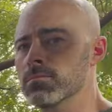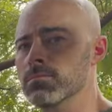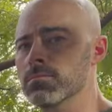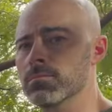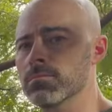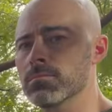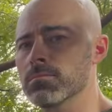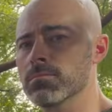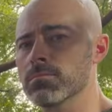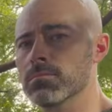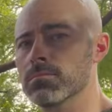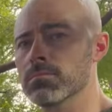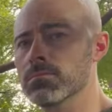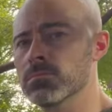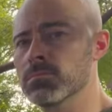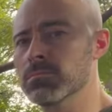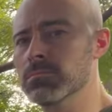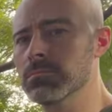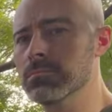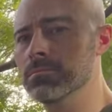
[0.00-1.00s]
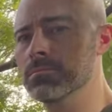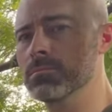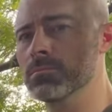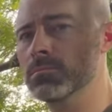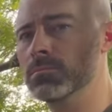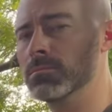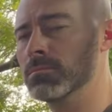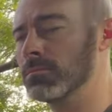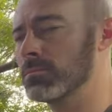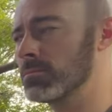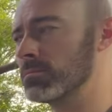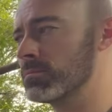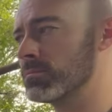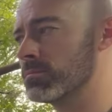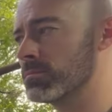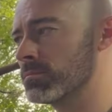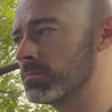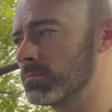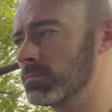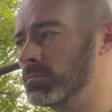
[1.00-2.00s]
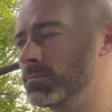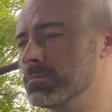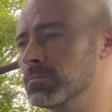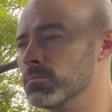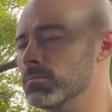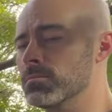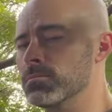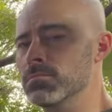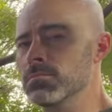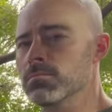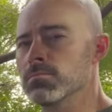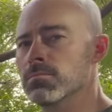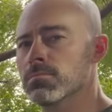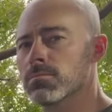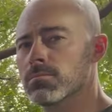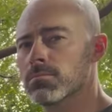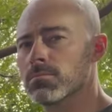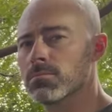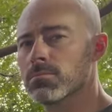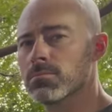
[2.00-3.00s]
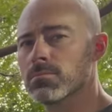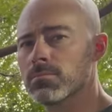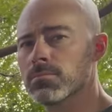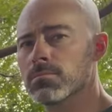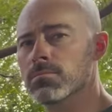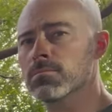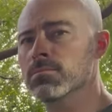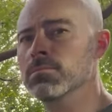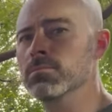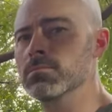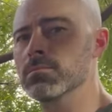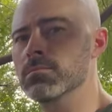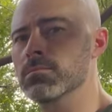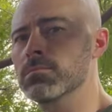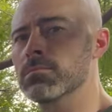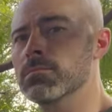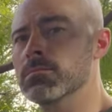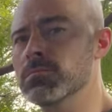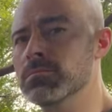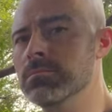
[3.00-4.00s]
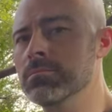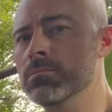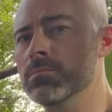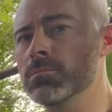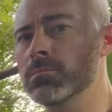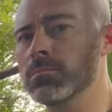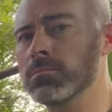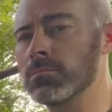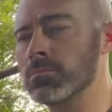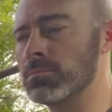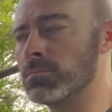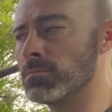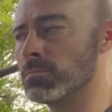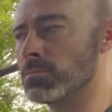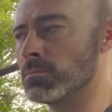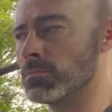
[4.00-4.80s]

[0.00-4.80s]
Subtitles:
[no speech]